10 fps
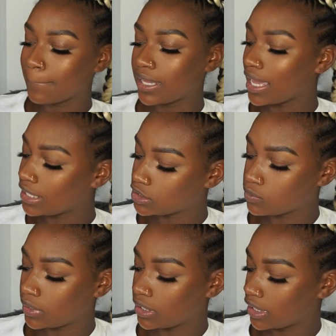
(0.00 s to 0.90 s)
But I
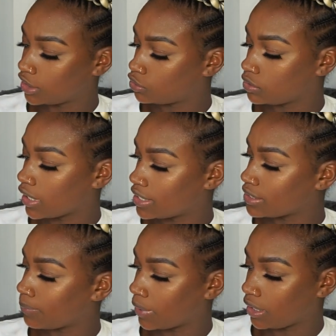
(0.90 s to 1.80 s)
just want to get you
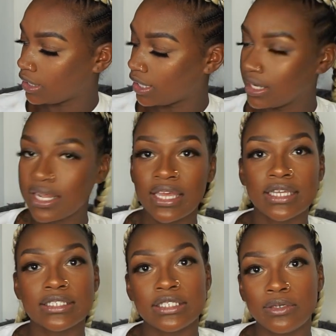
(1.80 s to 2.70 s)
guys' opinion,
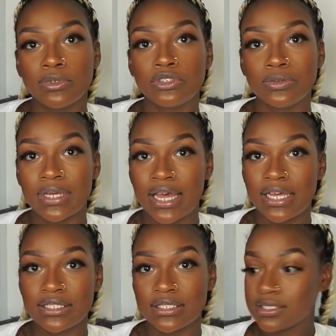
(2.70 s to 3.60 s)
see what you
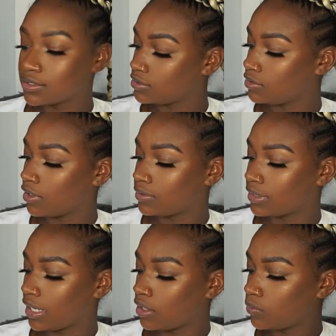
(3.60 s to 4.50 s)
guys, you know,
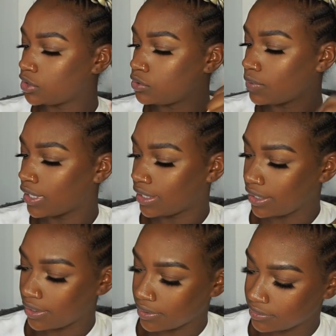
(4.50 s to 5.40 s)
think. What you want out
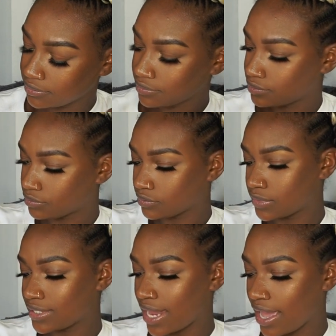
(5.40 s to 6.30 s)
of here?
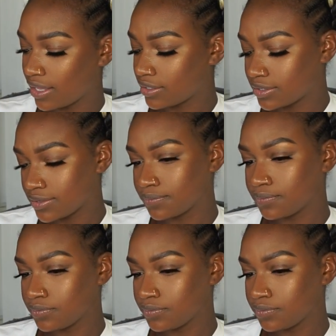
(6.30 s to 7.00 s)
Snacks?